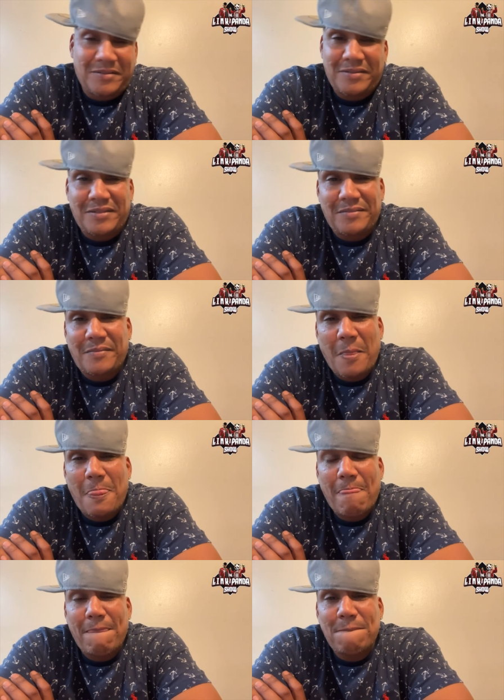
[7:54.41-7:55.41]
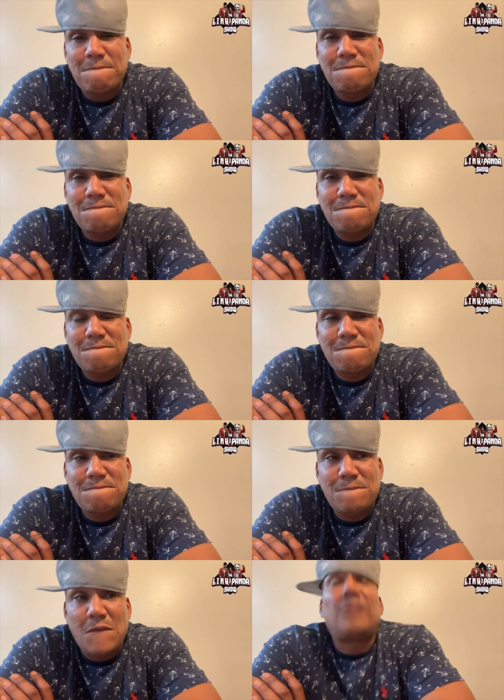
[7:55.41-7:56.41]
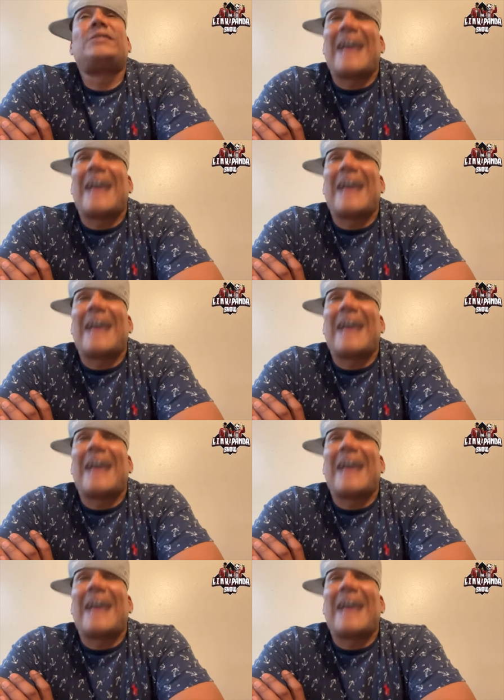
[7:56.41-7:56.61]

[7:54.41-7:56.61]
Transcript: What about the time with D M X? That